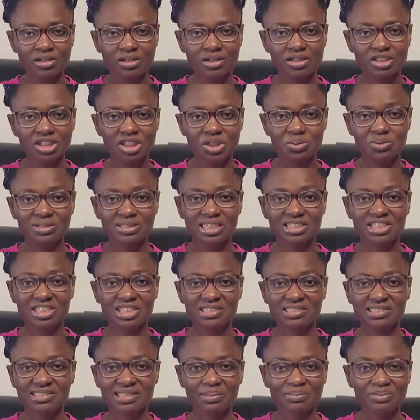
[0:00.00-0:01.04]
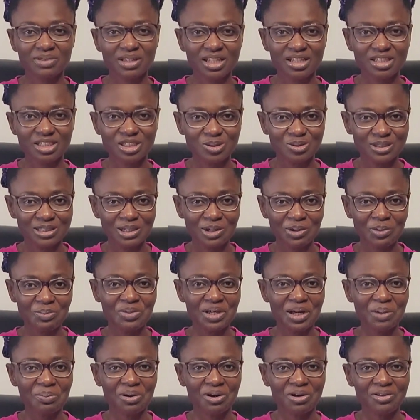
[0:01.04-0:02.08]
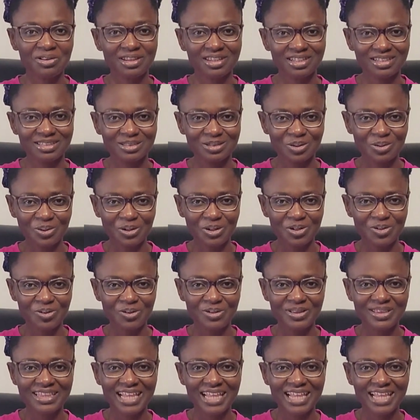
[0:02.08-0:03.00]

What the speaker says: She'll suggest something, she'll tell me about this going on,